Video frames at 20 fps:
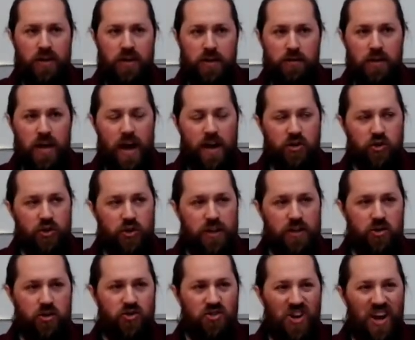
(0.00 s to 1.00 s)
it actually
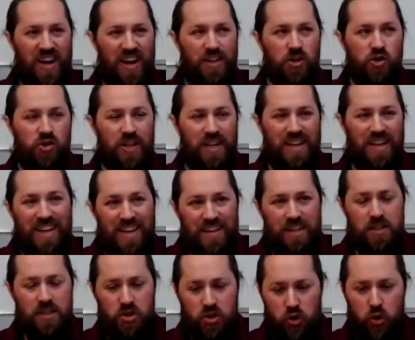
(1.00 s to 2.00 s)
gets changed
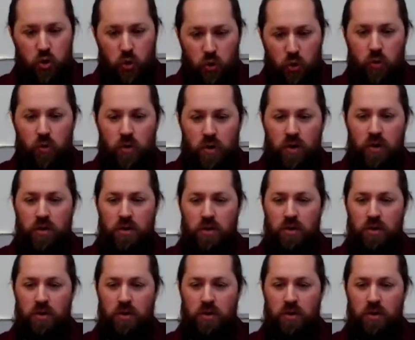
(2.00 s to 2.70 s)
into